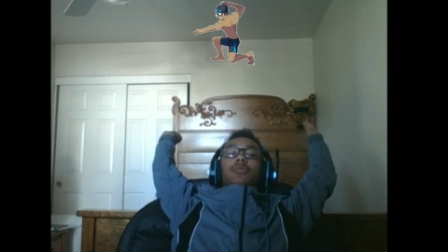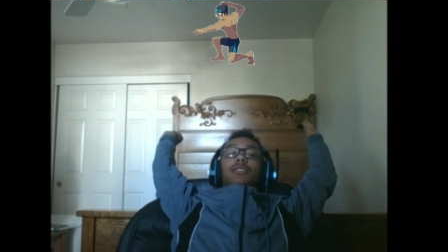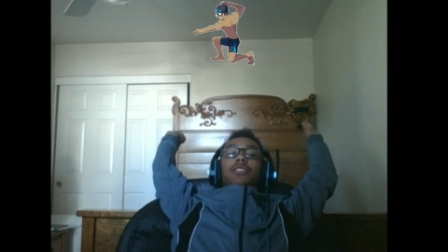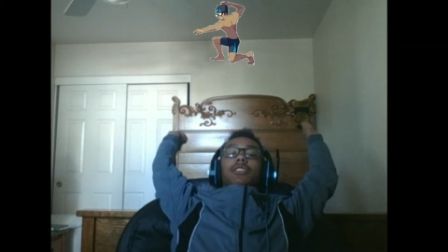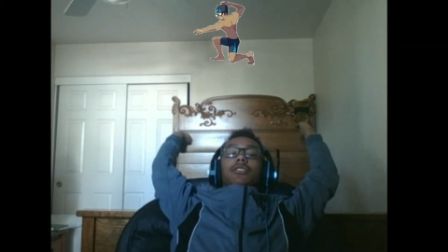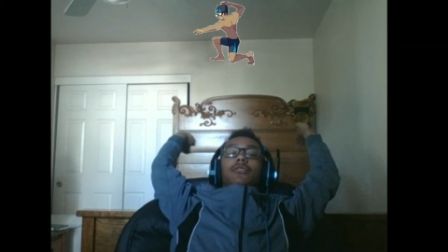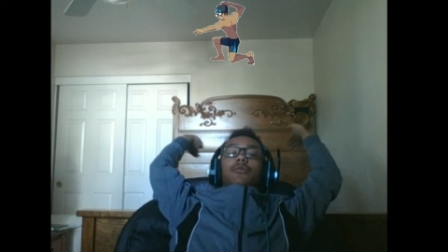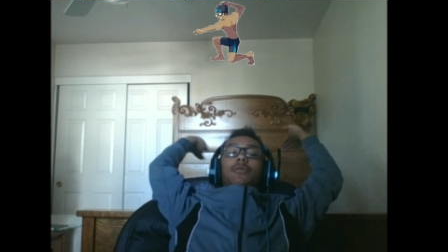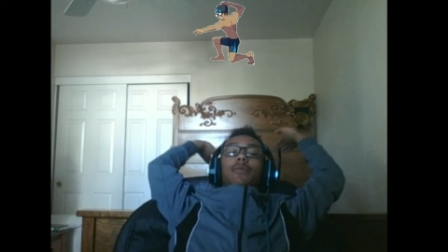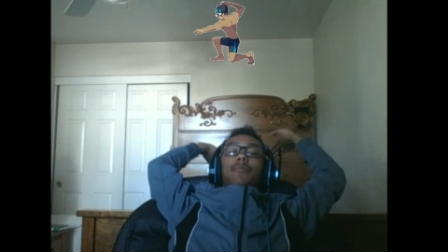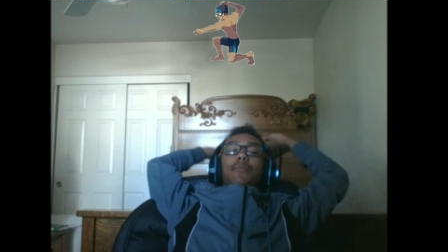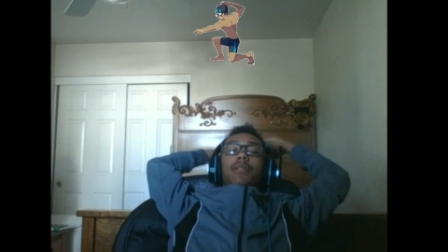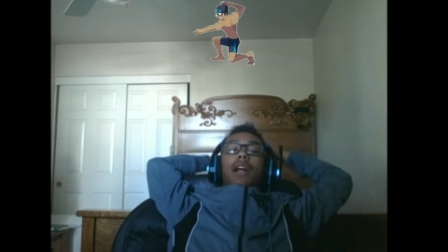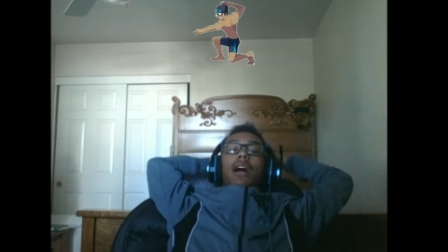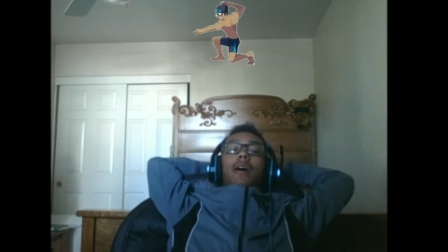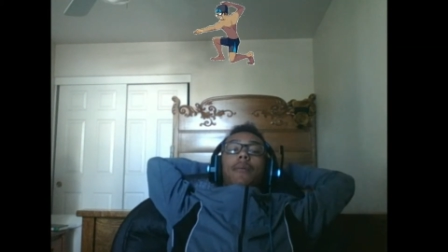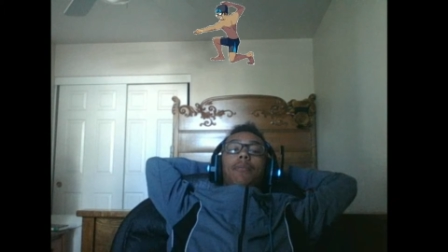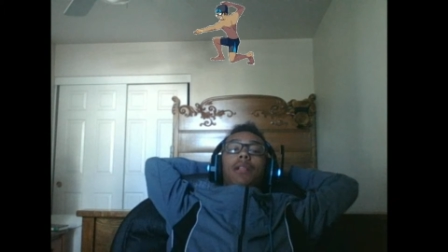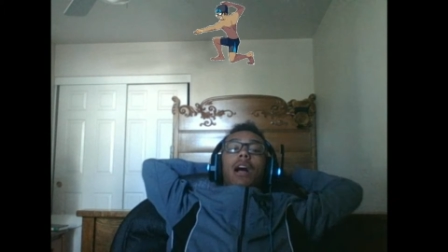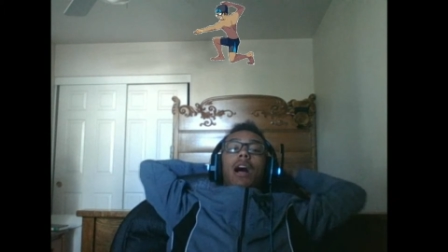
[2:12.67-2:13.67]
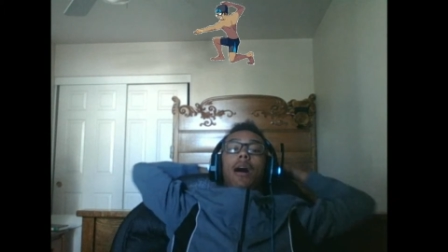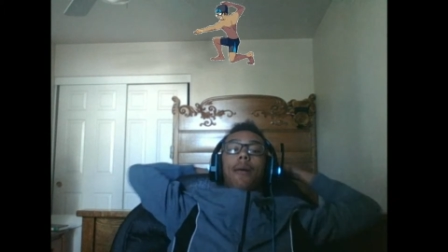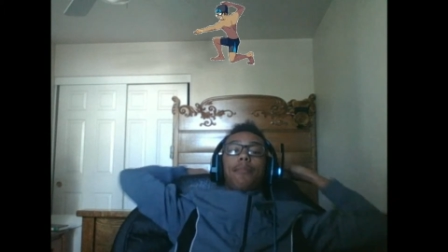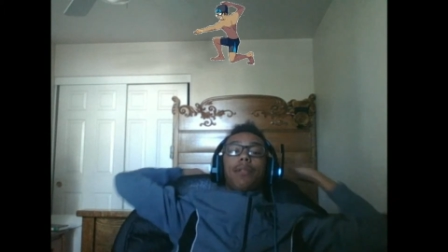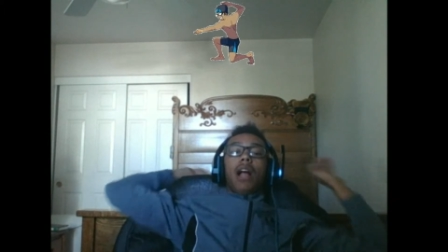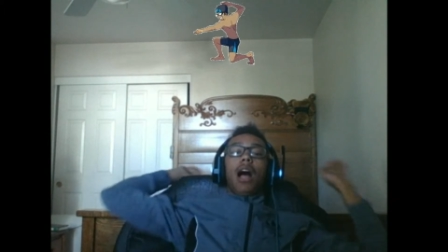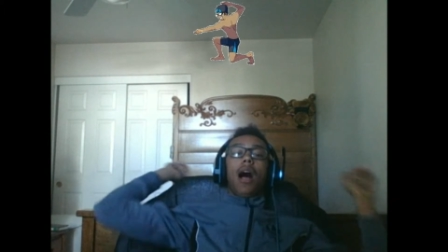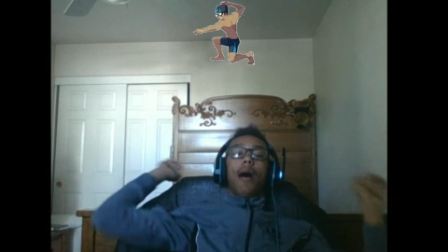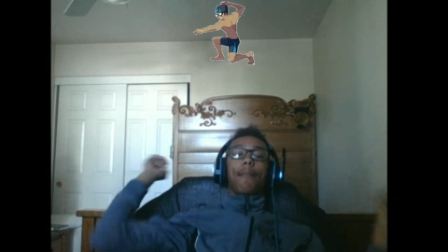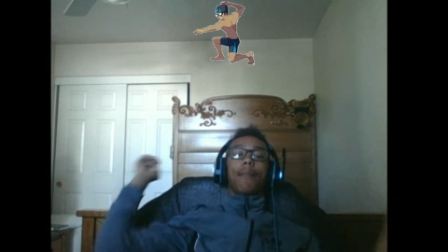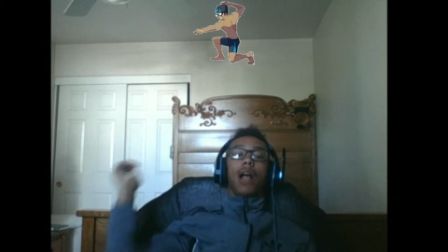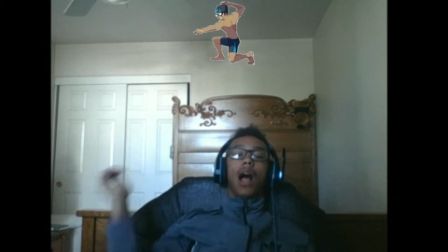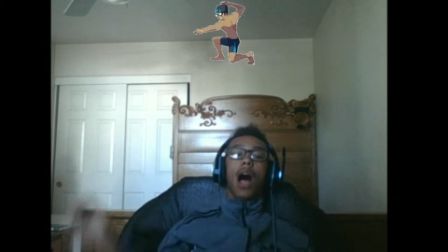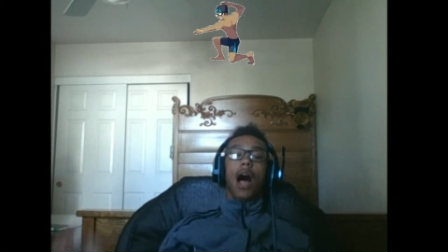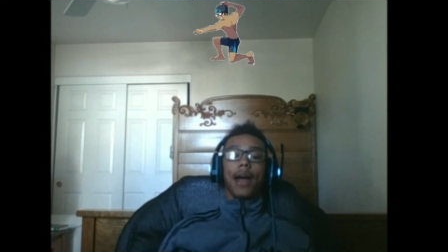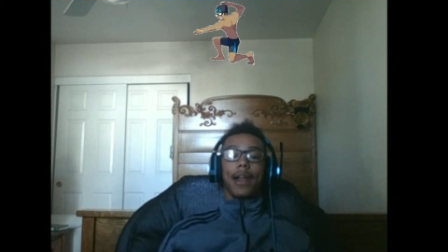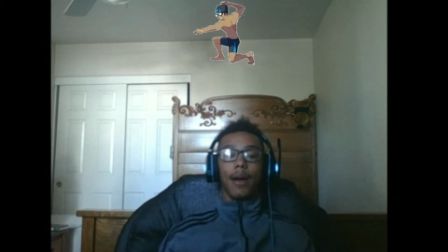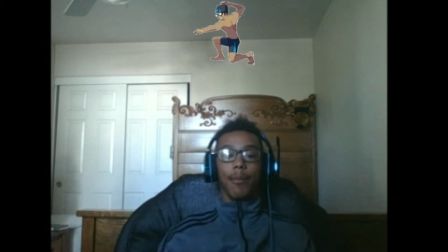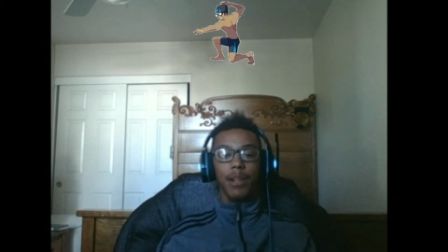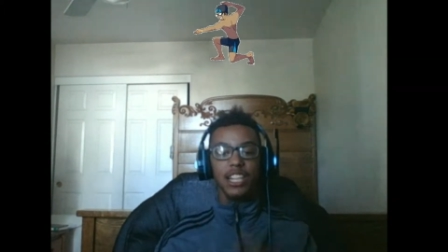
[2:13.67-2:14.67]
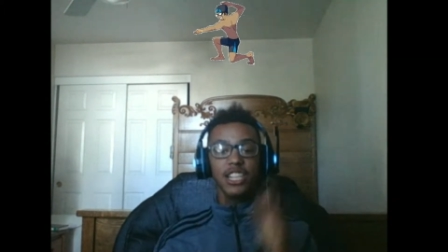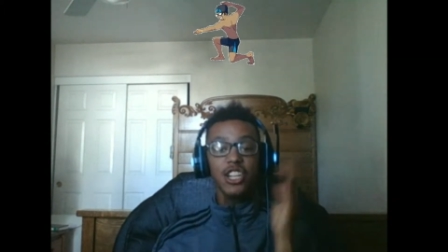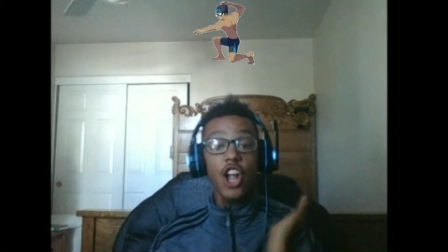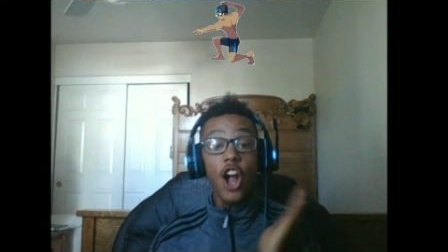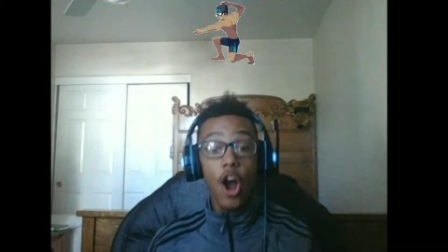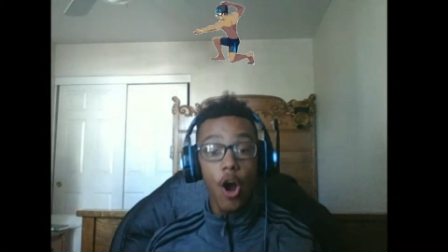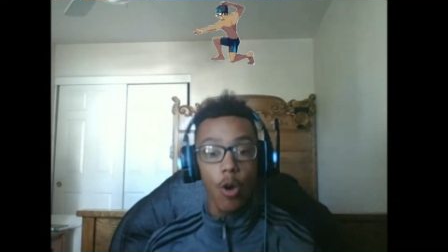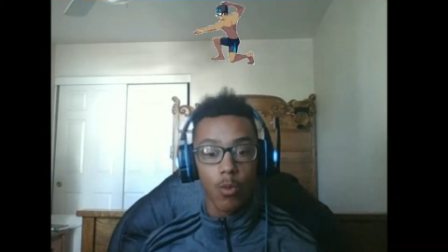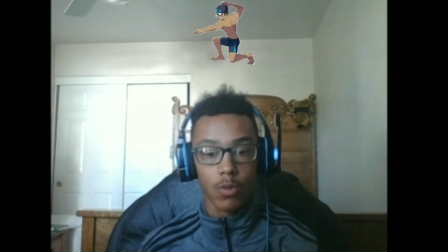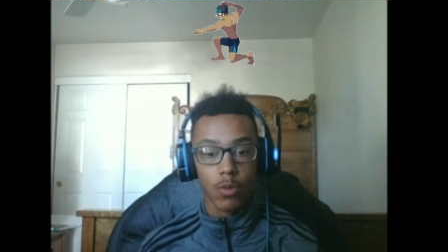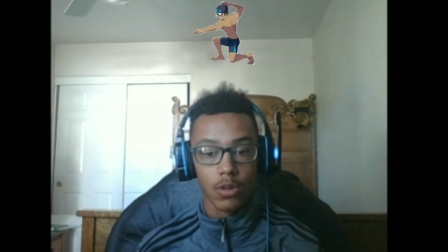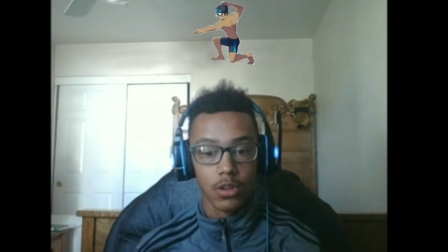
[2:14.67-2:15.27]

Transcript: with you and blah blah blah blah. And I'm like, no!